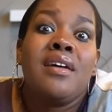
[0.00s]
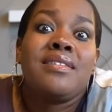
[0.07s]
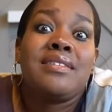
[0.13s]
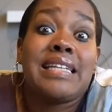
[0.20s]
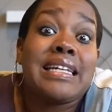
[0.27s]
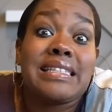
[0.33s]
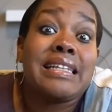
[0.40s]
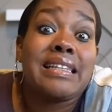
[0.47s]

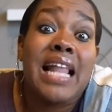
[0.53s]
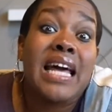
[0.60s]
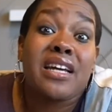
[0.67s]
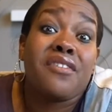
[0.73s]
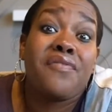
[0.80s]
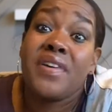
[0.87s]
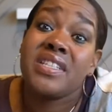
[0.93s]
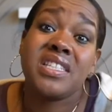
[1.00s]
doesn't like
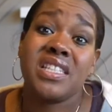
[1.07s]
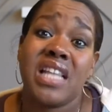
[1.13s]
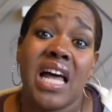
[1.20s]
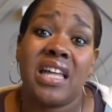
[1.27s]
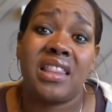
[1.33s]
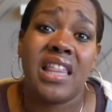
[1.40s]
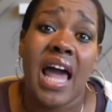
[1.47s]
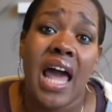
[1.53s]
events like
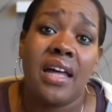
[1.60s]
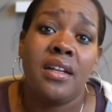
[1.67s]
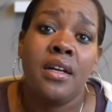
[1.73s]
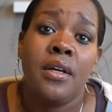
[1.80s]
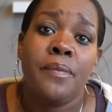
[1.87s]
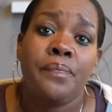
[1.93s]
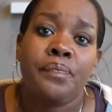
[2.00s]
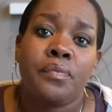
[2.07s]
that.
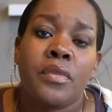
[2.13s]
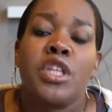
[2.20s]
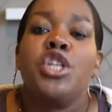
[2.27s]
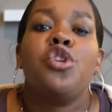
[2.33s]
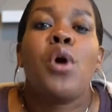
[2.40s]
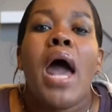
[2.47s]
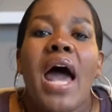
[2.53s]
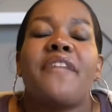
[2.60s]

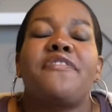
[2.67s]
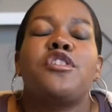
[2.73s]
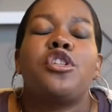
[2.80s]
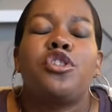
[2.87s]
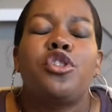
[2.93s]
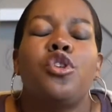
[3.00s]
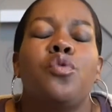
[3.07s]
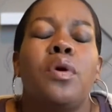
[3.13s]
You have to
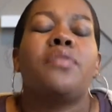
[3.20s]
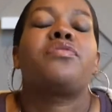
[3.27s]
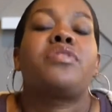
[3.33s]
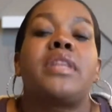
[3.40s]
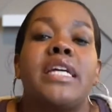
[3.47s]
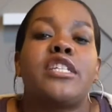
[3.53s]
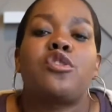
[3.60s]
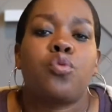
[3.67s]
do it
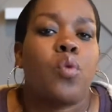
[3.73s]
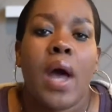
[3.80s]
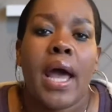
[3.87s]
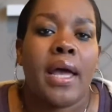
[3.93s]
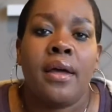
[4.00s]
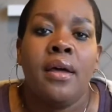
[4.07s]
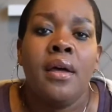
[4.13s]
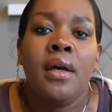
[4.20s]
this
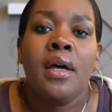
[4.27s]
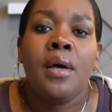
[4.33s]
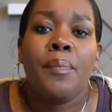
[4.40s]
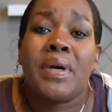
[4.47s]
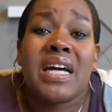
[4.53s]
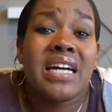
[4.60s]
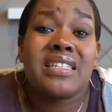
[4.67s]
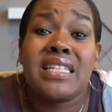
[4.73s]
way
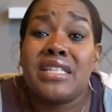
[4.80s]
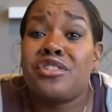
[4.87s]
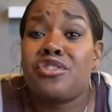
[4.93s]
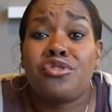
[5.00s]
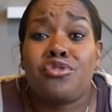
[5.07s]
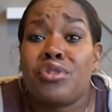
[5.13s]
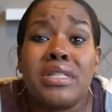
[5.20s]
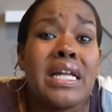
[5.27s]
because it's
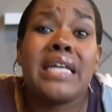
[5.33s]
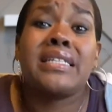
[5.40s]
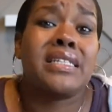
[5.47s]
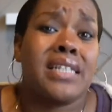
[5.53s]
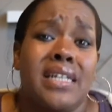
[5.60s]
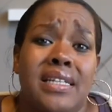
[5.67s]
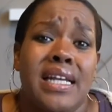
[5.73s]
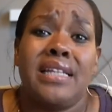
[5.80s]

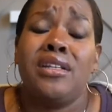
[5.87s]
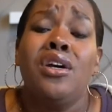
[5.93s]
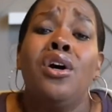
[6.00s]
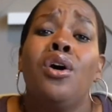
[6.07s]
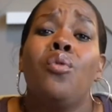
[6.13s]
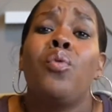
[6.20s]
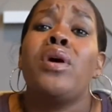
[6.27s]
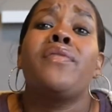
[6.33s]
tradition and
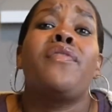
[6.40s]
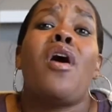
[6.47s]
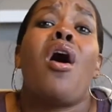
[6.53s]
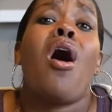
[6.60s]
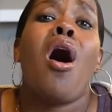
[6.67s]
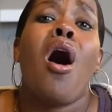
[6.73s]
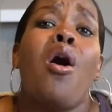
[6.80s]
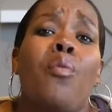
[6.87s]
we've
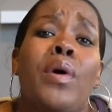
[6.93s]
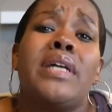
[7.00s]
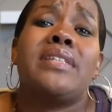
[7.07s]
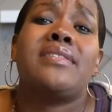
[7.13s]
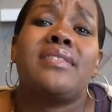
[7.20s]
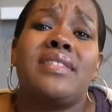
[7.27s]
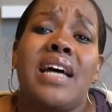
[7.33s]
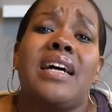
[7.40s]

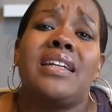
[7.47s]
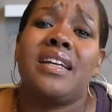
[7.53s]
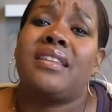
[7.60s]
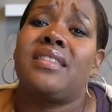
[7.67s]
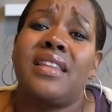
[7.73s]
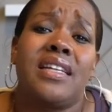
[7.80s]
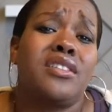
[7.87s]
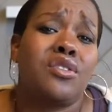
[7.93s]
always done it
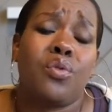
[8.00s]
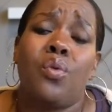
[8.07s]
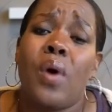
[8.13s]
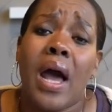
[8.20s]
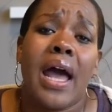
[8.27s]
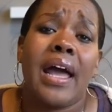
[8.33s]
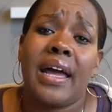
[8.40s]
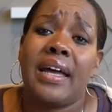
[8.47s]
this
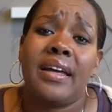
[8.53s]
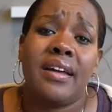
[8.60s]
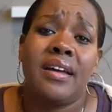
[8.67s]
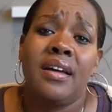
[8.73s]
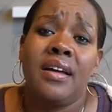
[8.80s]
way.